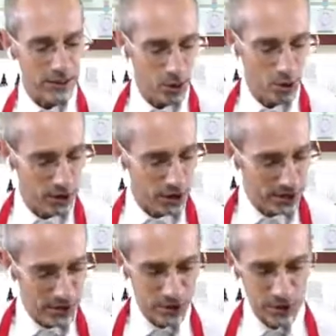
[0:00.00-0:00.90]
So
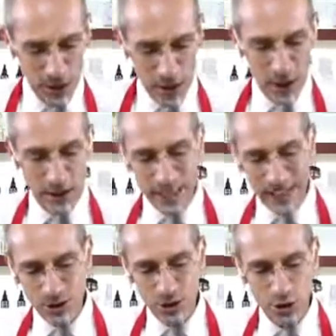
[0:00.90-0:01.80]
this is
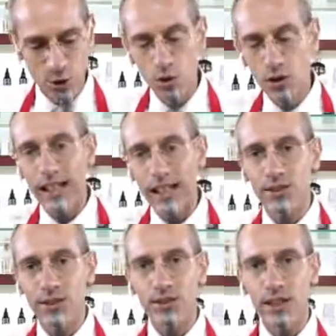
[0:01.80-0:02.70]
actually the two
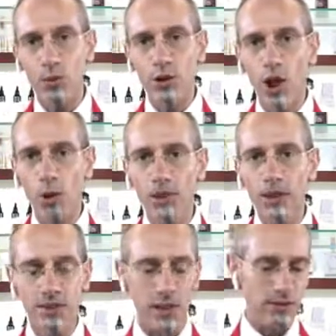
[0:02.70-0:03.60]
glasses that we normally
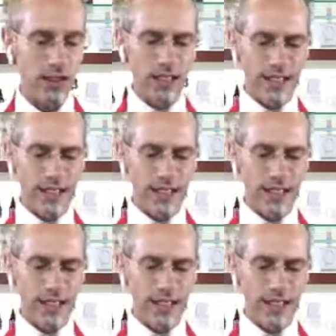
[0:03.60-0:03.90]
serve.